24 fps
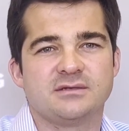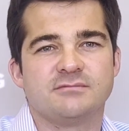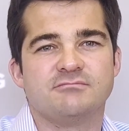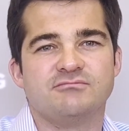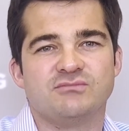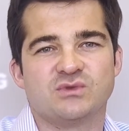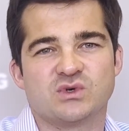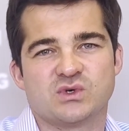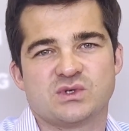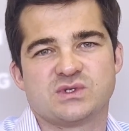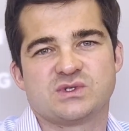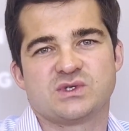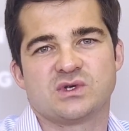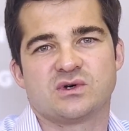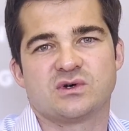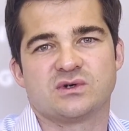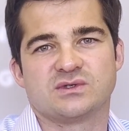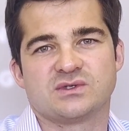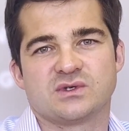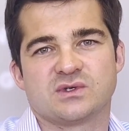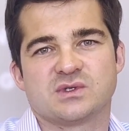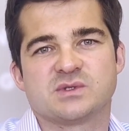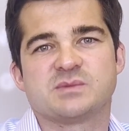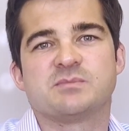knows your
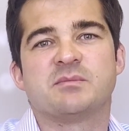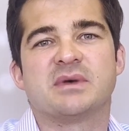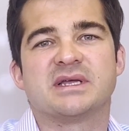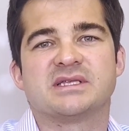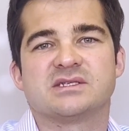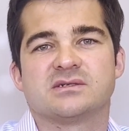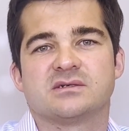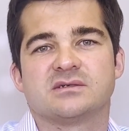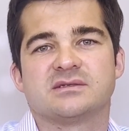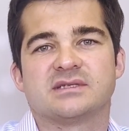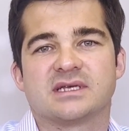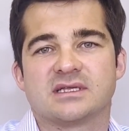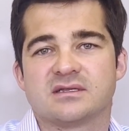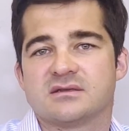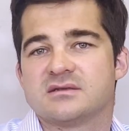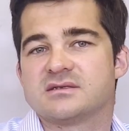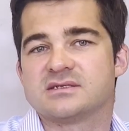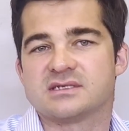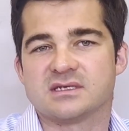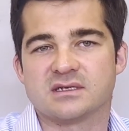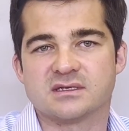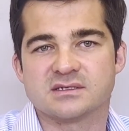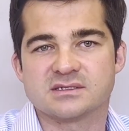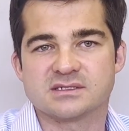audience better than the
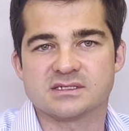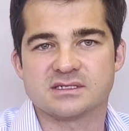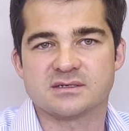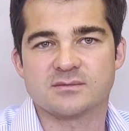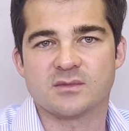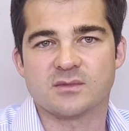sales team.